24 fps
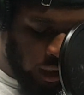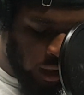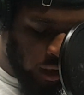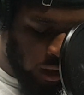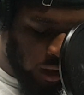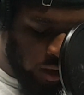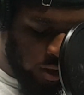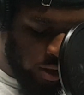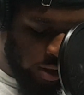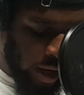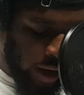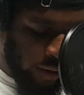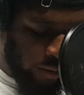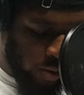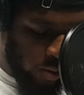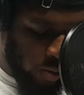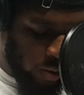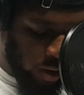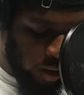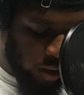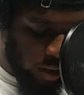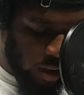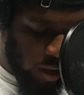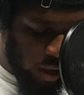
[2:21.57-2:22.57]
clear to
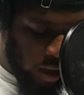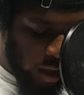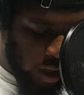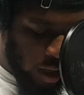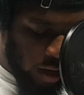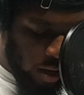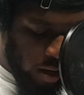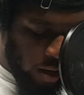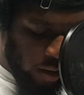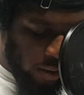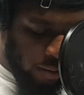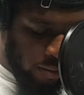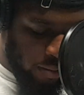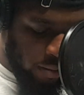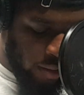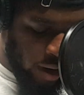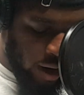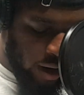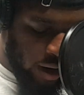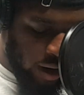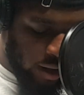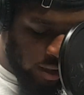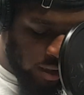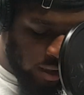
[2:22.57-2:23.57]
everyone.
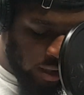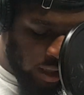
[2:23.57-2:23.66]
Merritt